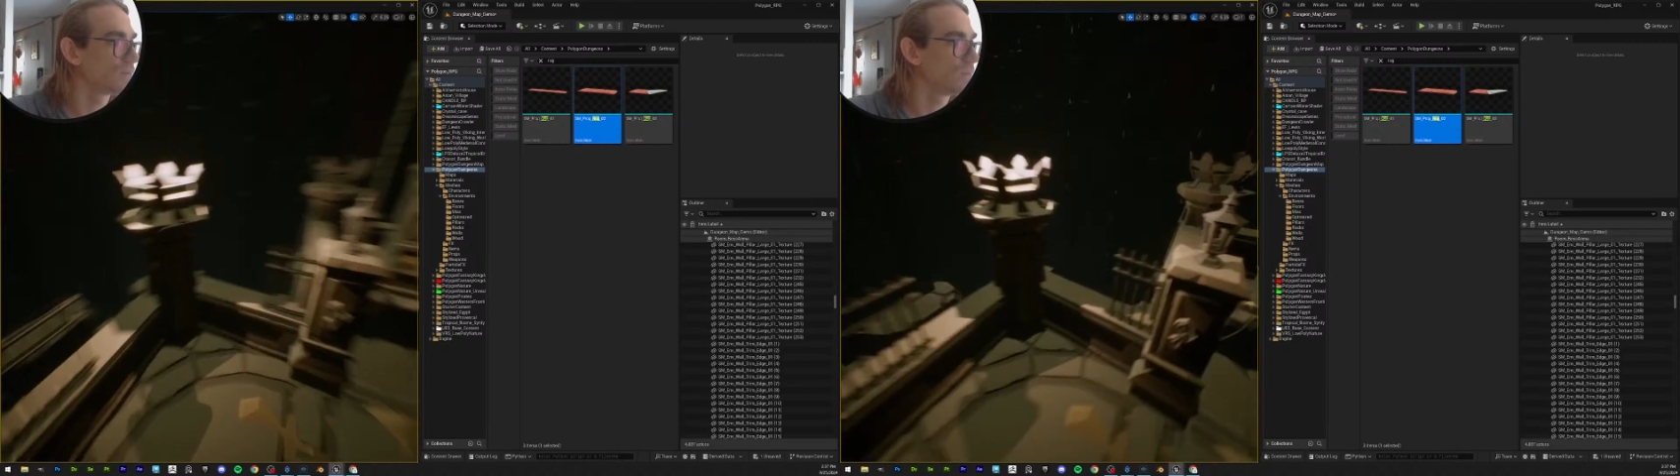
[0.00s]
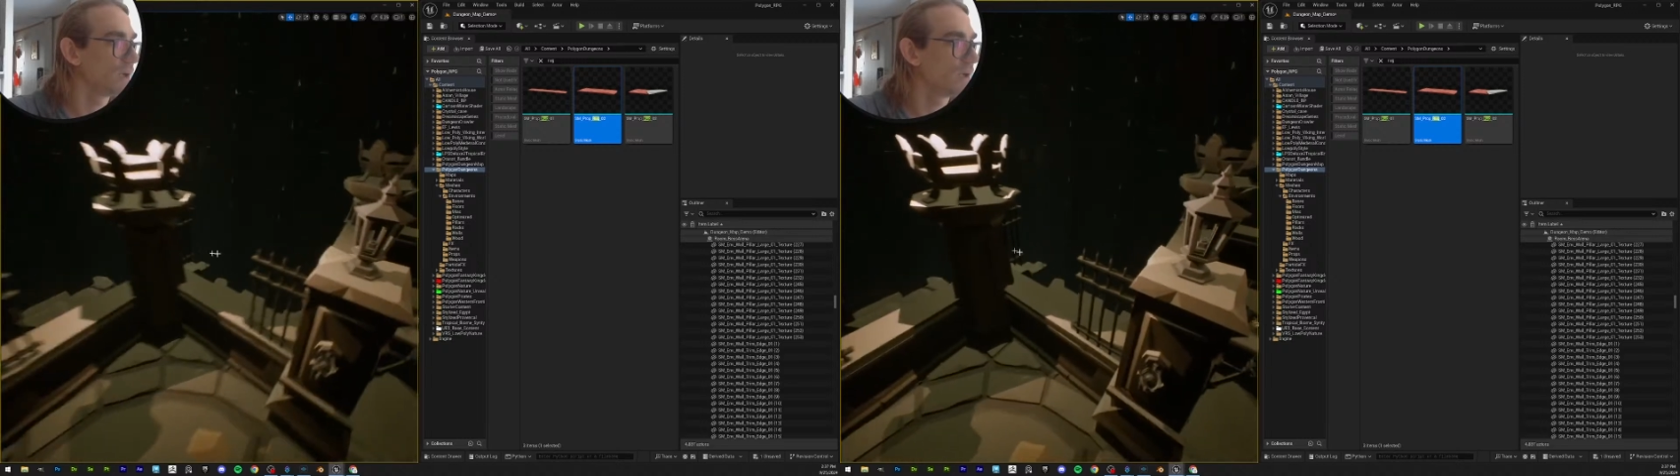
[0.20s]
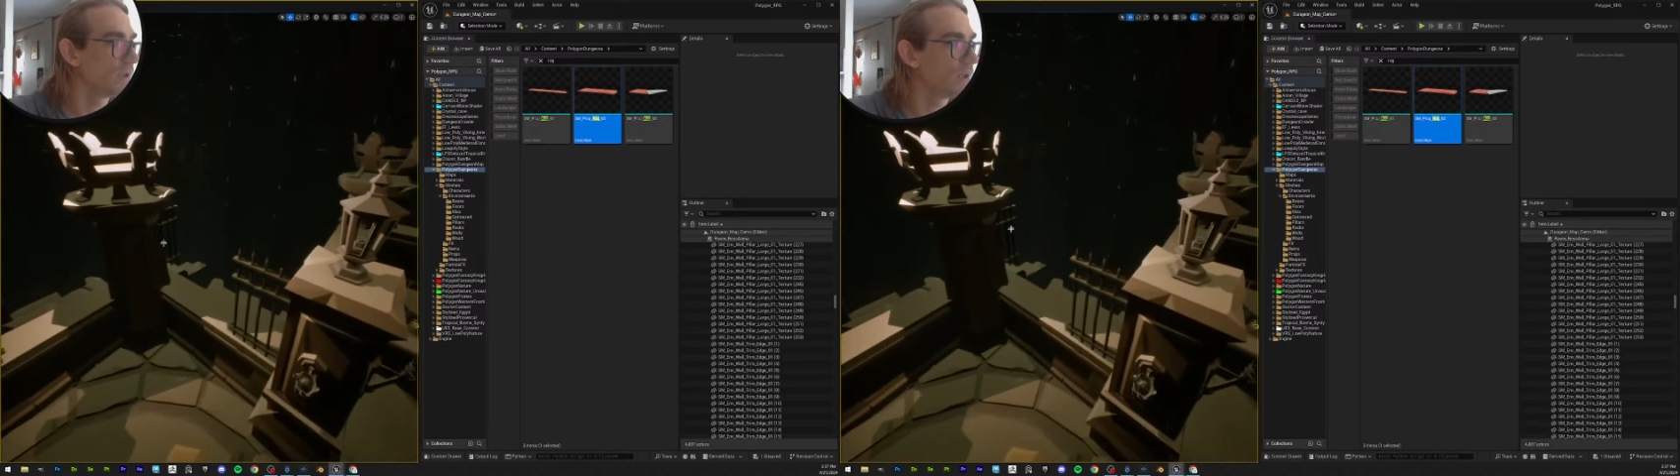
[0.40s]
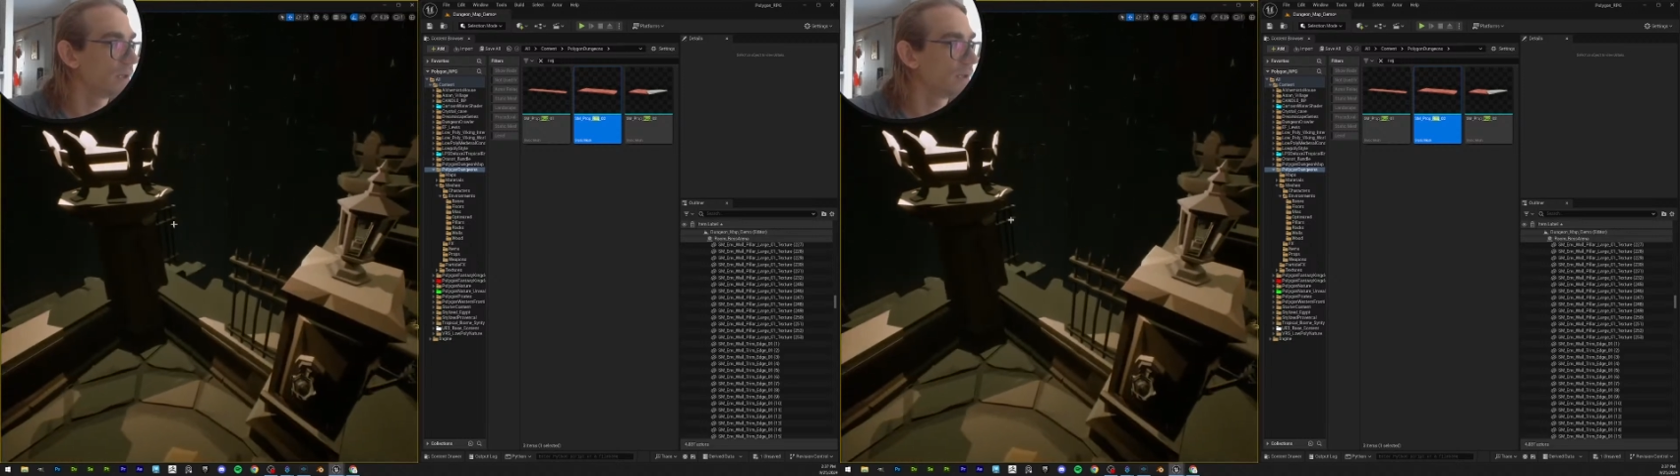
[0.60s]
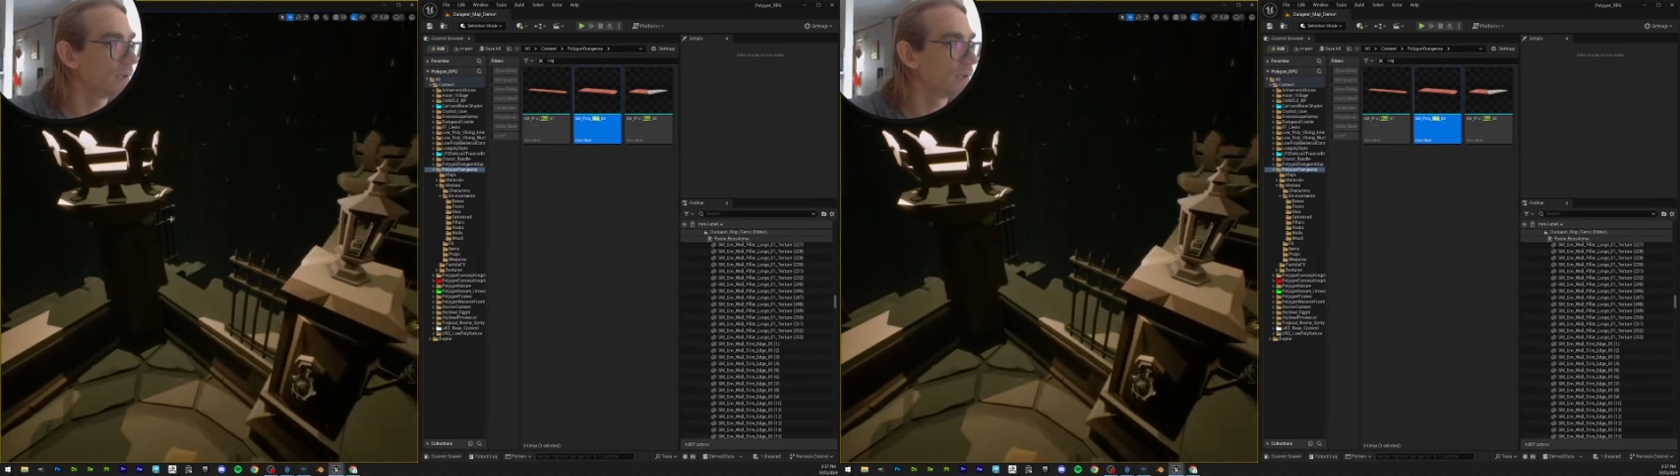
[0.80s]
well.
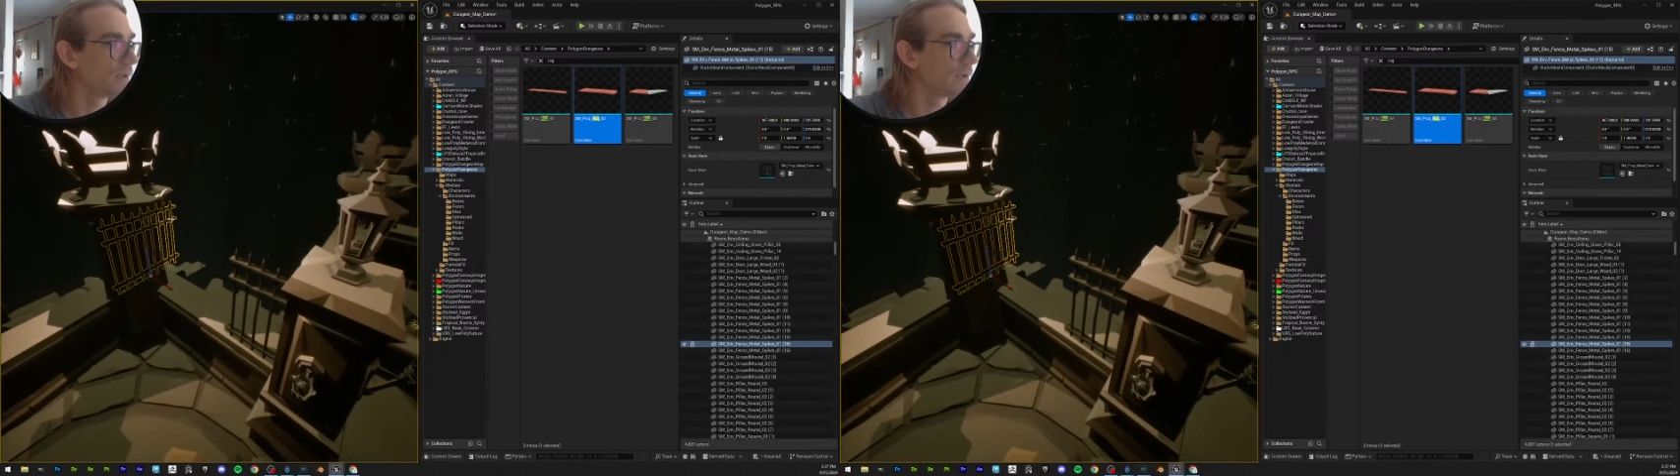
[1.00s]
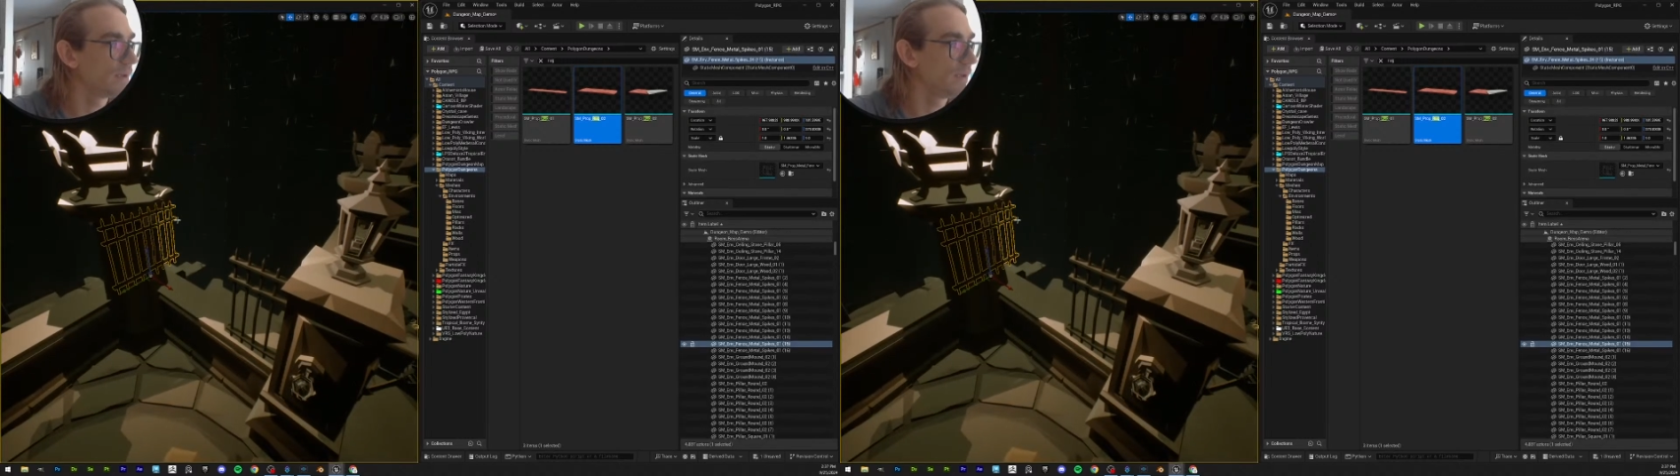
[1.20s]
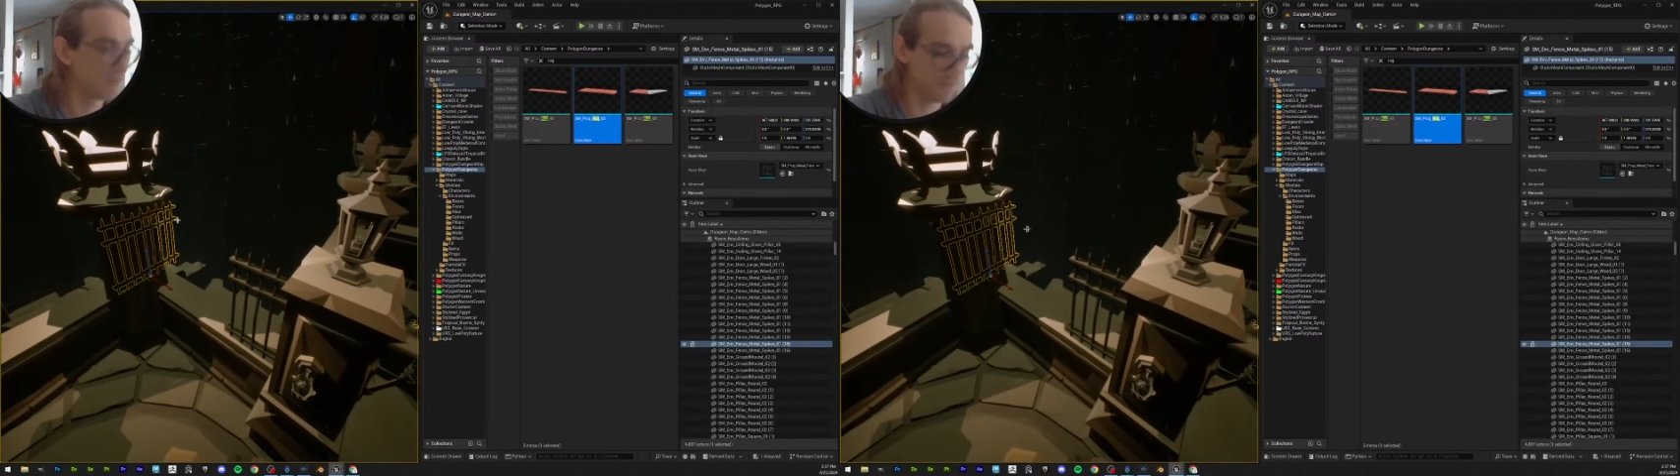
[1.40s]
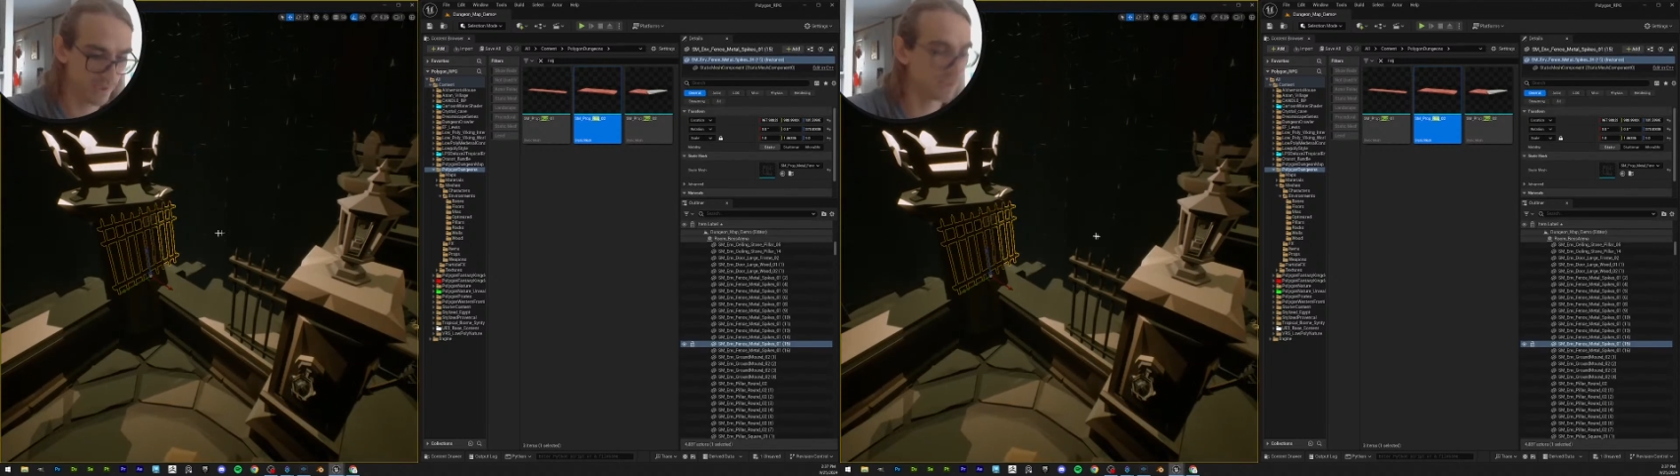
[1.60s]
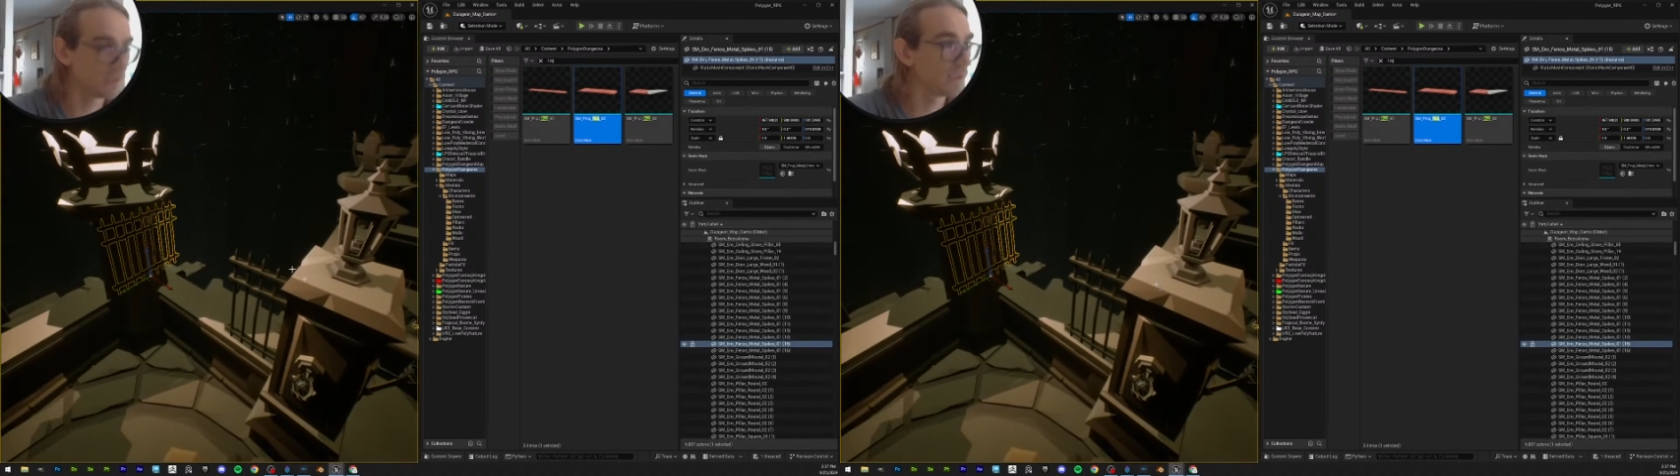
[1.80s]
Here we
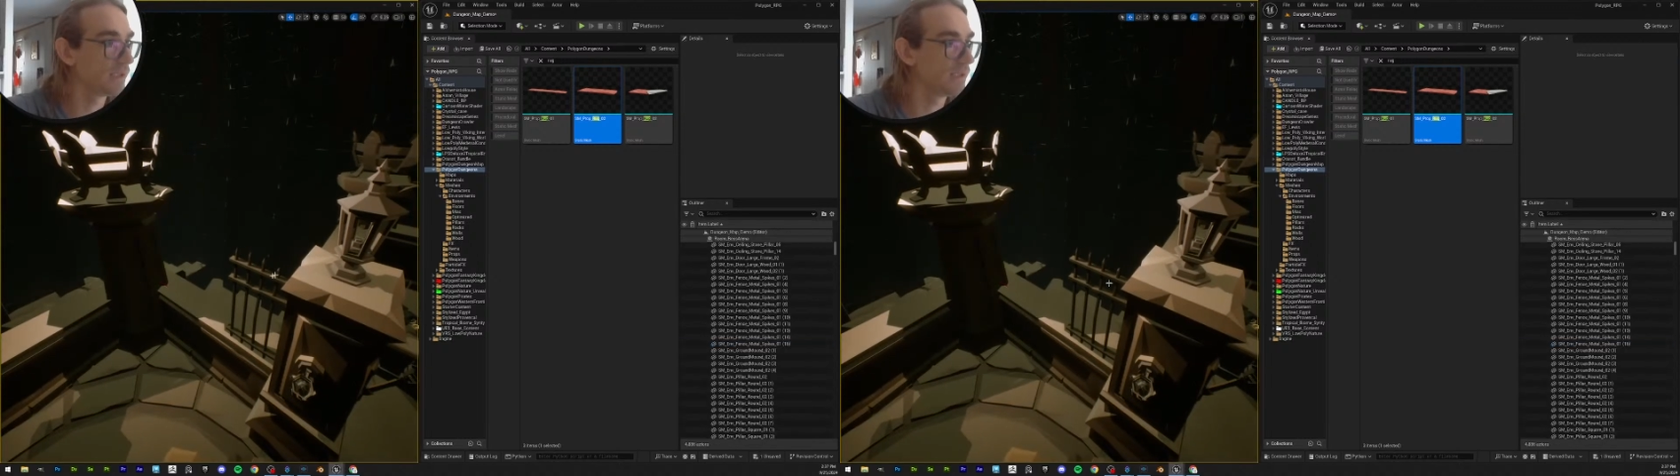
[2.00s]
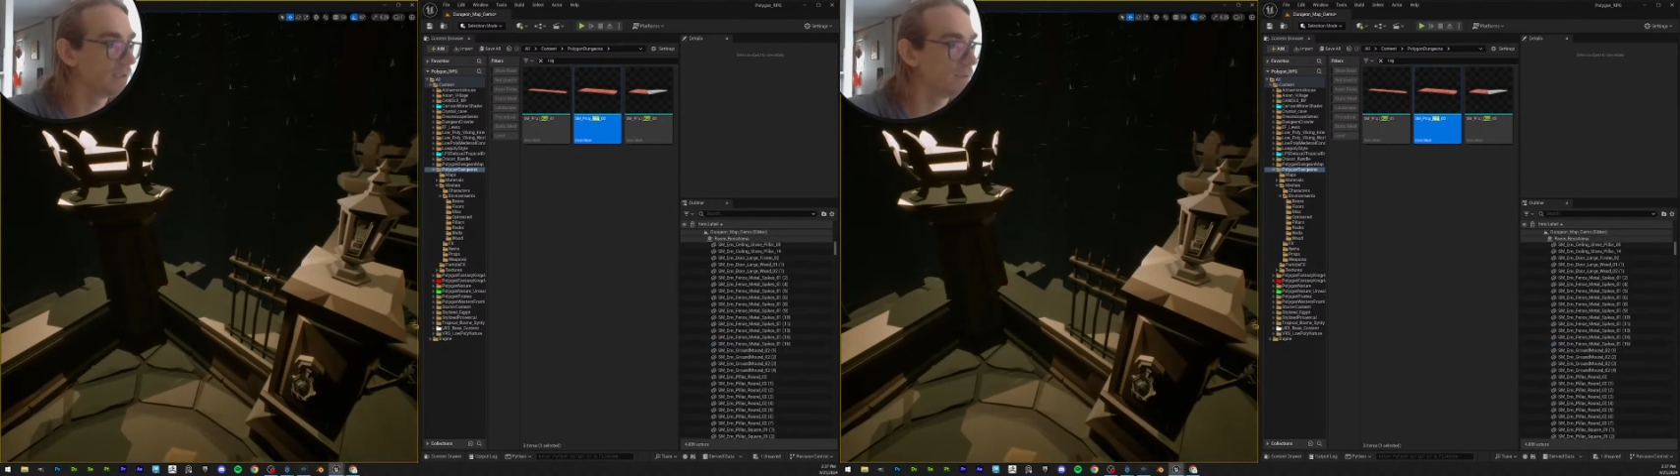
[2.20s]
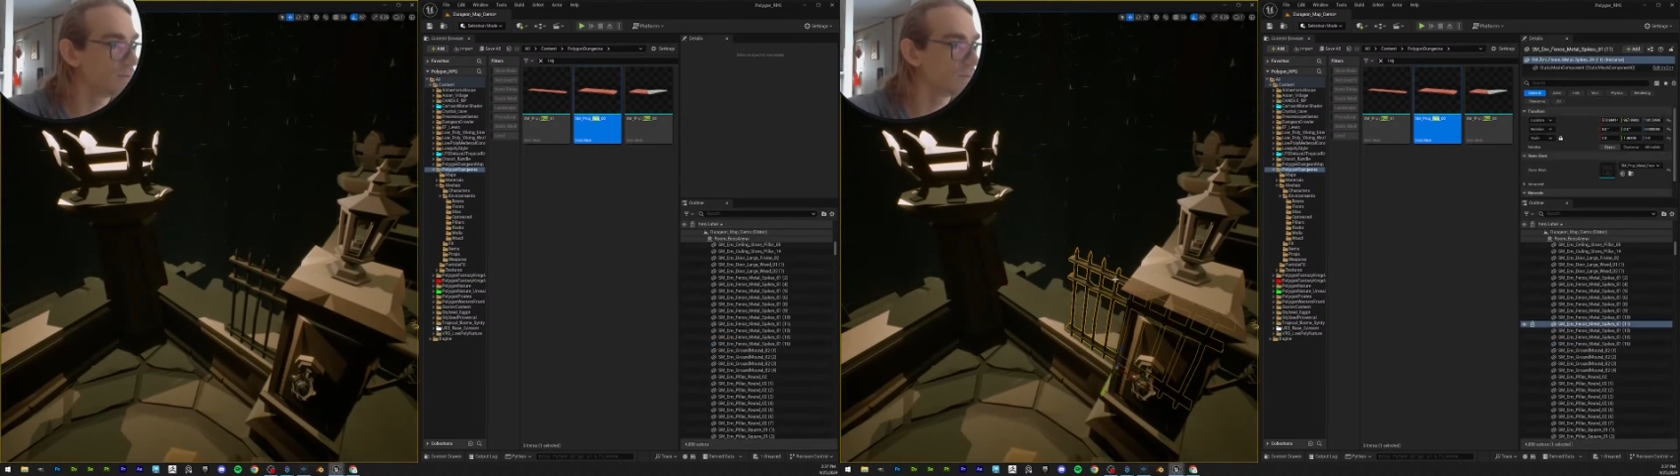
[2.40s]
can delete this